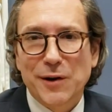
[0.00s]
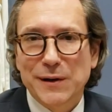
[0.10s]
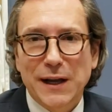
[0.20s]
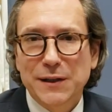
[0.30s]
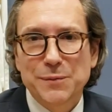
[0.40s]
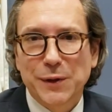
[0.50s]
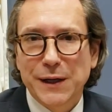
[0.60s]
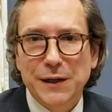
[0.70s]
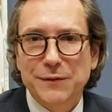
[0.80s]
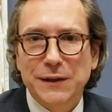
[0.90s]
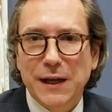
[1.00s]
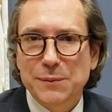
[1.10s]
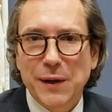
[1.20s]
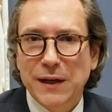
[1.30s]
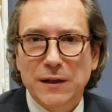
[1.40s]
are not complaining of a lot of
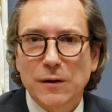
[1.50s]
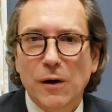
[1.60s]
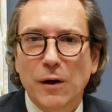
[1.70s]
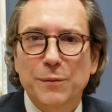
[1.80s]
pain at all,